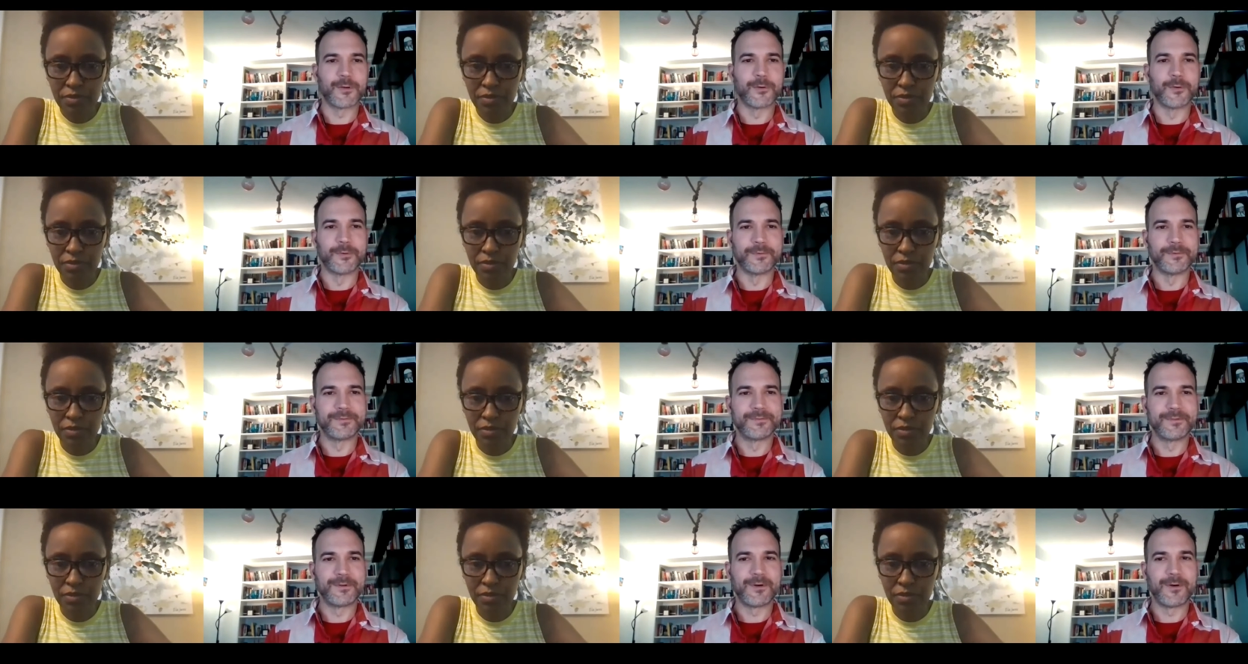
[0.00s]
Speaker 1: So
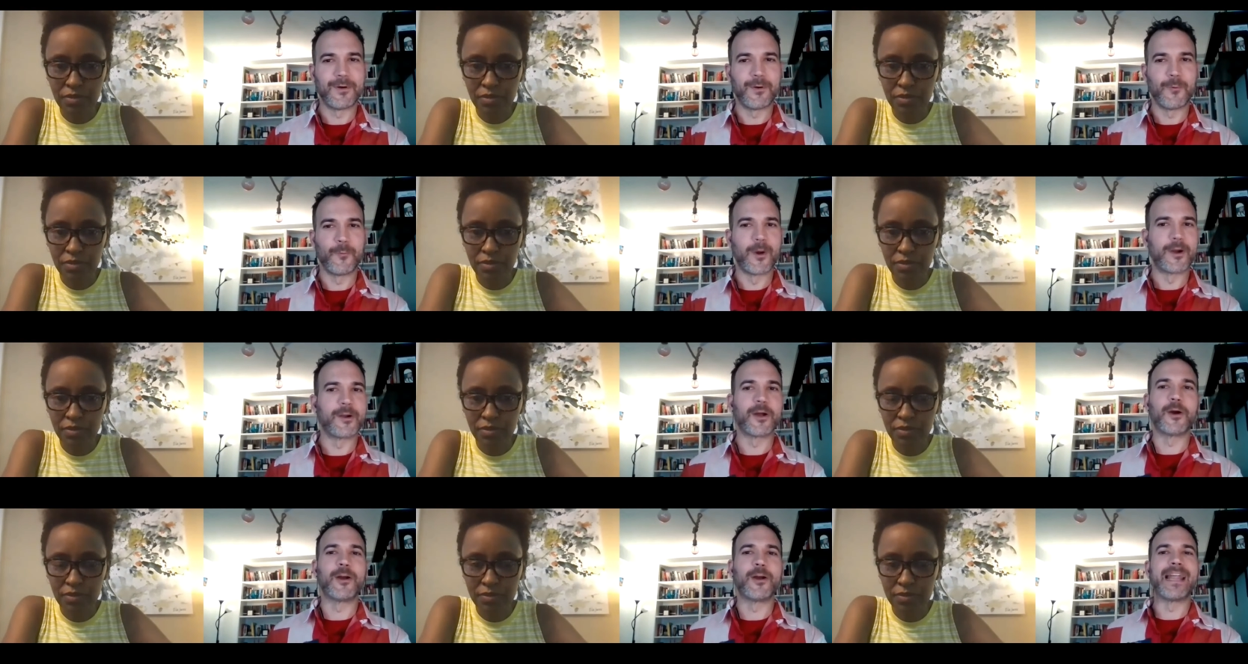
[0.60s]

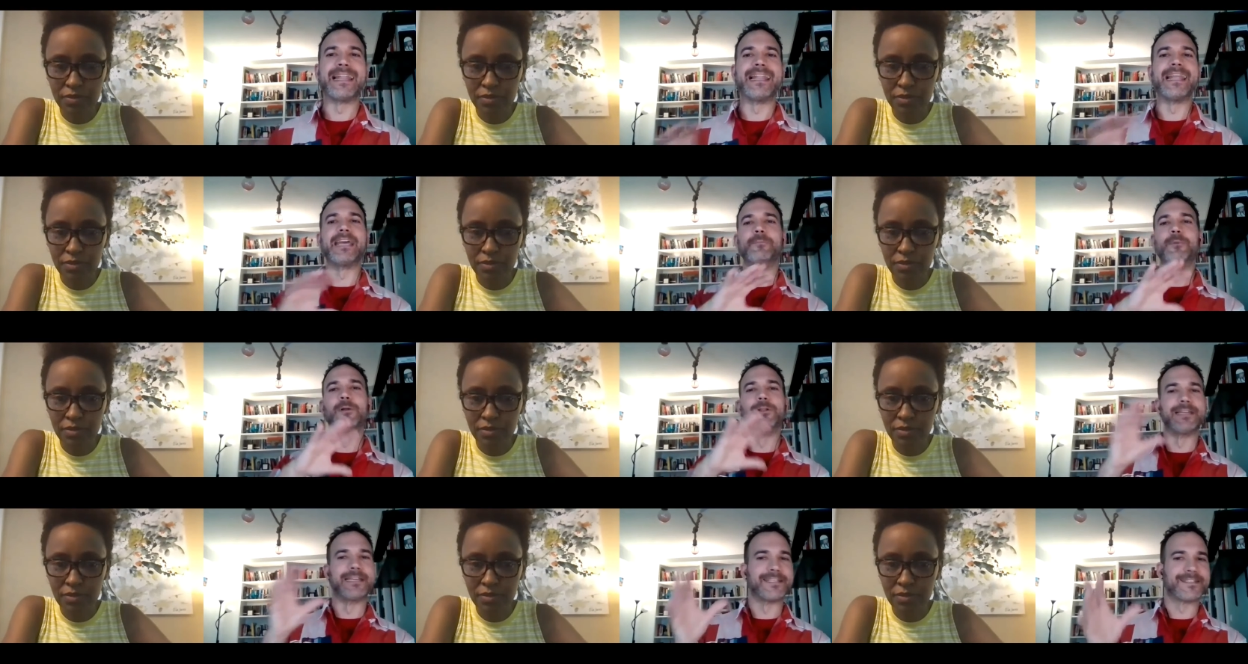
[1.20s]
we're not gonna
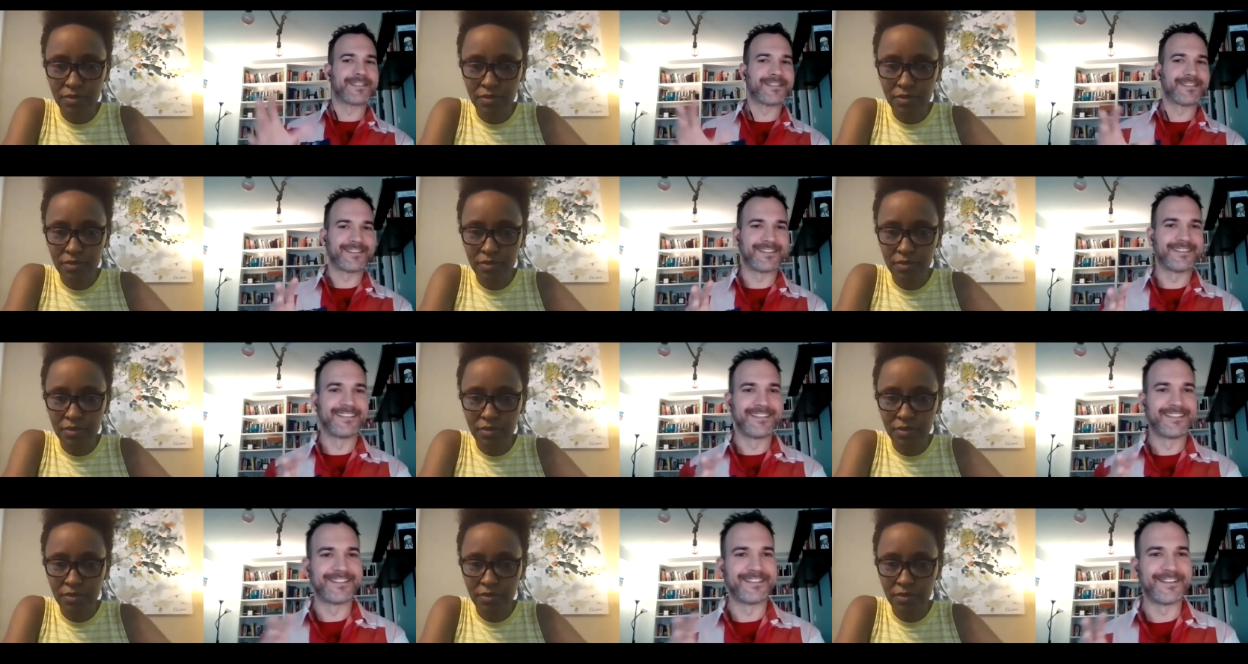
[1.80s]
label it.
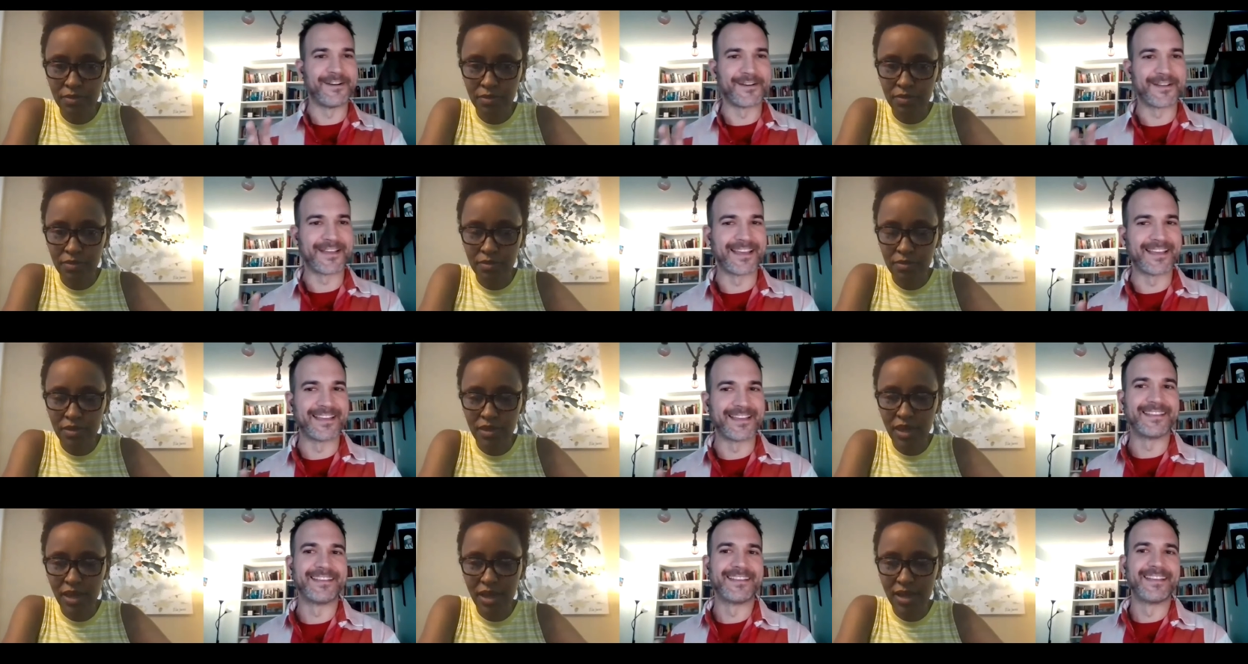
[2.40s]
Okay.
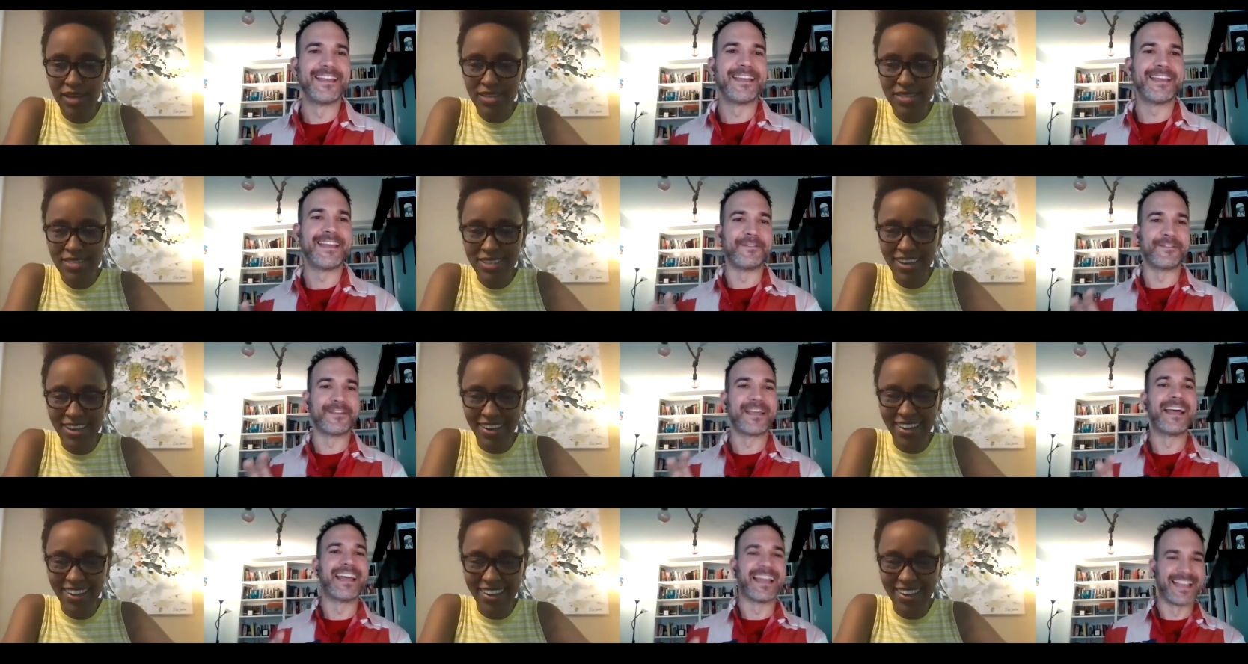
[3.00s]
Yeah, let's
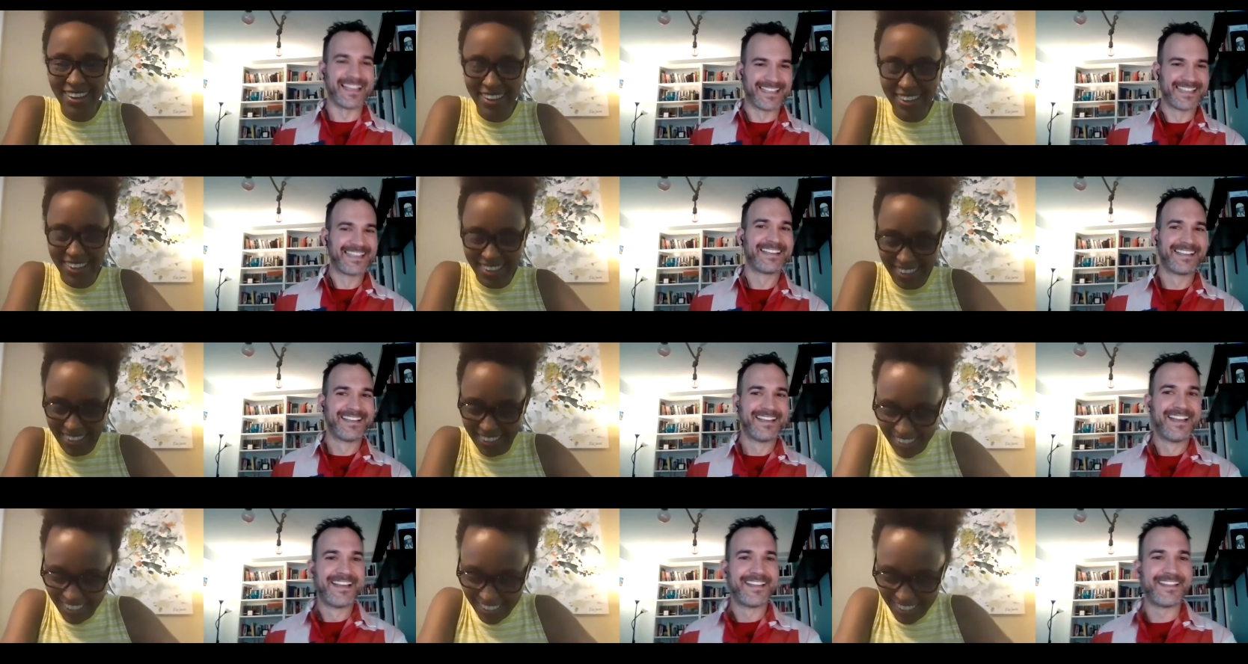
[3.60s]

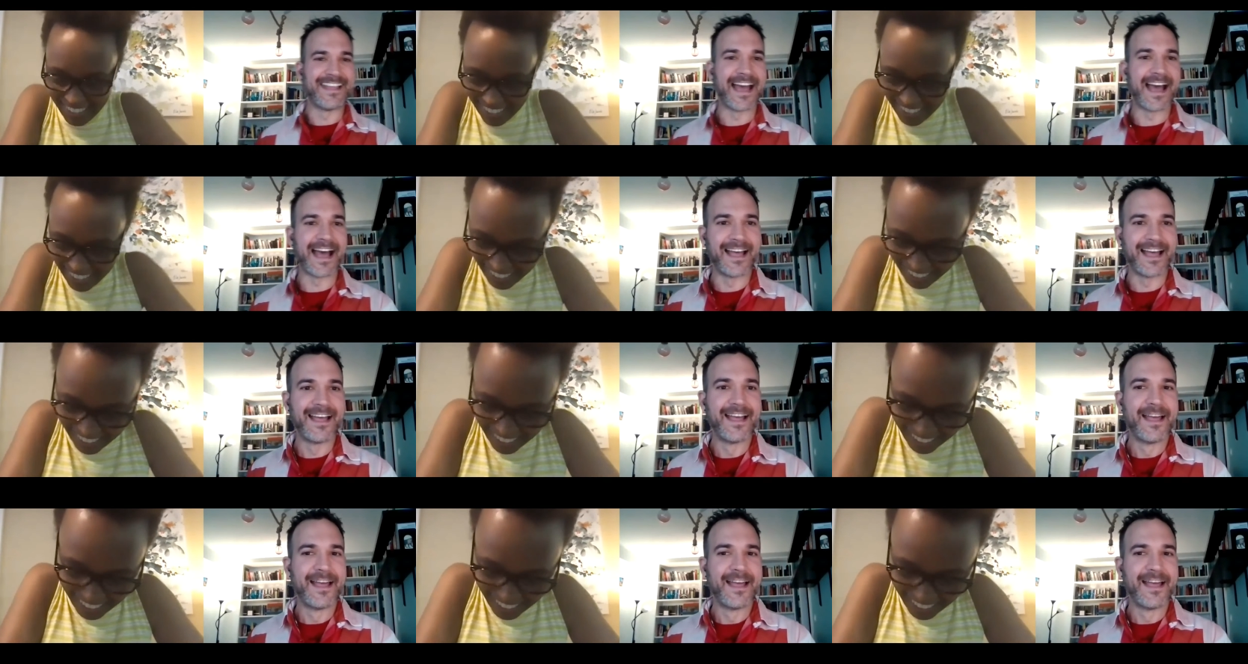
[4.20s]
yeah.